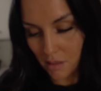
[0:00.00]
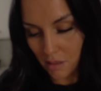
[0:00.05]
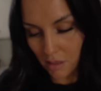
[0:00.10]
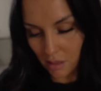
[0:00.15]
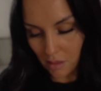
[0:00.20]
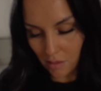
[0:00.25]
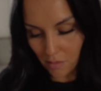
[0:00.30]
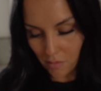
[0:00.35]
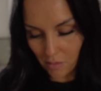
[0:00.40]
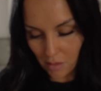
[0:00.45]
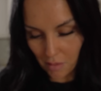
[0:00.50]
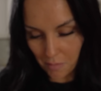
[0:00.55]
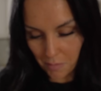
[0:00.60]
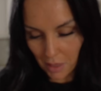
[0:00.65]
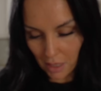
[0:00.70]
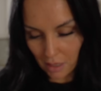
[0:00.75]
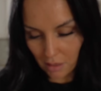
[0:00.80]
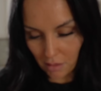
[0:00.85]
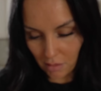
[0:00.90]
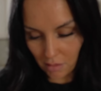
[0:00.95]
I know, I'm
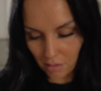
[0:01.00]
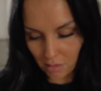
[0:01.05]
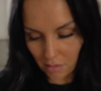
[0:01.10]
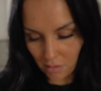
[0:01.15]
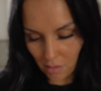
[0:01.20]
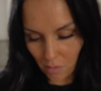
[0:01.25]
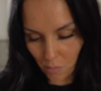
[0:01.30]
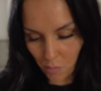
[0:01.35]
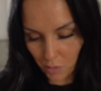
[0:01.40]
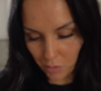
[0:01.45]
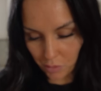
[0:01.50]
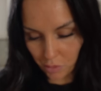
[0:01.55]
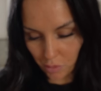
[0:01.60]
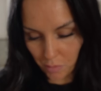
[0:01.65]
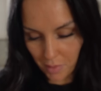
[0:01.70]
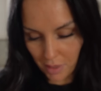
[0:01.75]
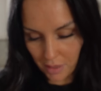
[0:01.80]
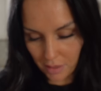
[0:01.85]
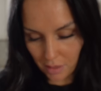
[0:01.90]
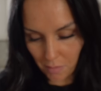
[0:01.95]
like a wilder
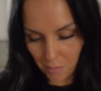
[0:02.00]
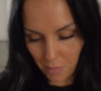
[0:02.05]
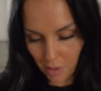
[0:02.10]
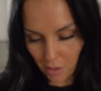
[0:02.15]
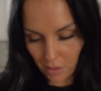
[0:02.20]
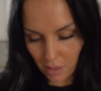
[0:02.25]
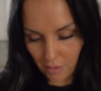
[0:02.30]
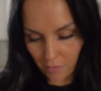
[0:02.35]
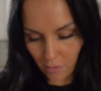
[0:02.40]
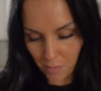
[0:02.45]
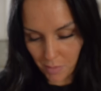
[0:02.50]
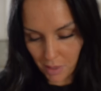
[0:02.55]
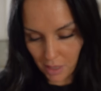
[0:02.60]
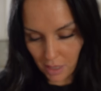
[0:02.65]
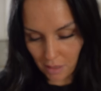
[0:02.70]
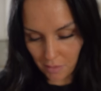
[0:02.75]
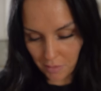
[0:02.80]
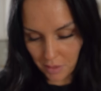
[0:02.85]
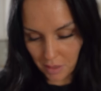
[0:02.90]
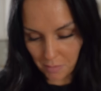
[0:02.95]
beast compared to
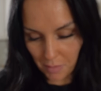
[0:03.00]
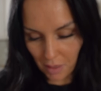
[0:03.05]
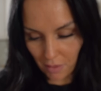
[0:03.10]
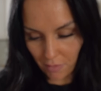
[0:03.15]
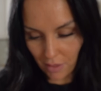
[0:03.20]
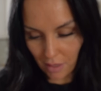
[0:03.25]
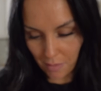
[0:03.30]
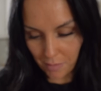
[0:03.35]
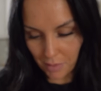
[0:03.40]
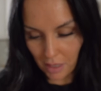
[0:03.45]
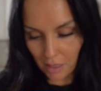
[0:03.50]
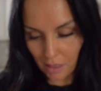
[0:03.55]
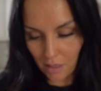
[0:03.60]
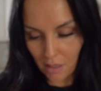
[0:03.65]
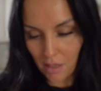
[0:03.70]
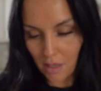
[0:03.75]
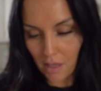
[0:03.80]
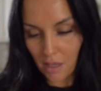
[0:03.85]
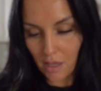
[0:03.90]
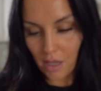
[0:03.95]
everybody else in my family.
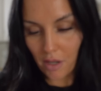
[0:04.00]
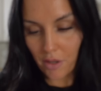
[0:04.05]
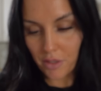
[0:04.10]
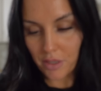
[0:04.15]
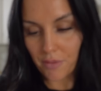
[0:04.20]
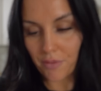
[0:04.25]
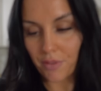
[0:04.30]
Here's a